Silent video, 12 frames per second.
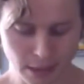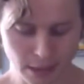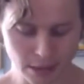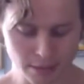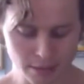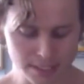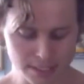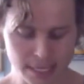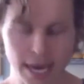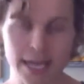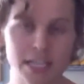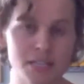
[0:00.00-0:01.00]
our
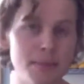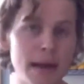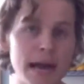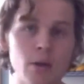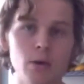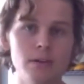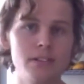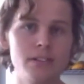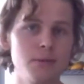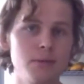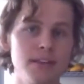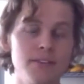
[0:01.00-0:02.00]
society is
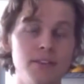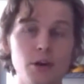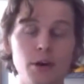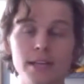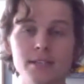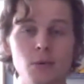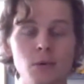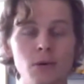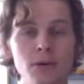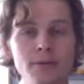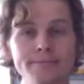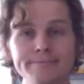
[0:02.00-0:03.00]
backwards. We live in a crazy
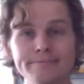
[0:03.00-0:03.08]
world.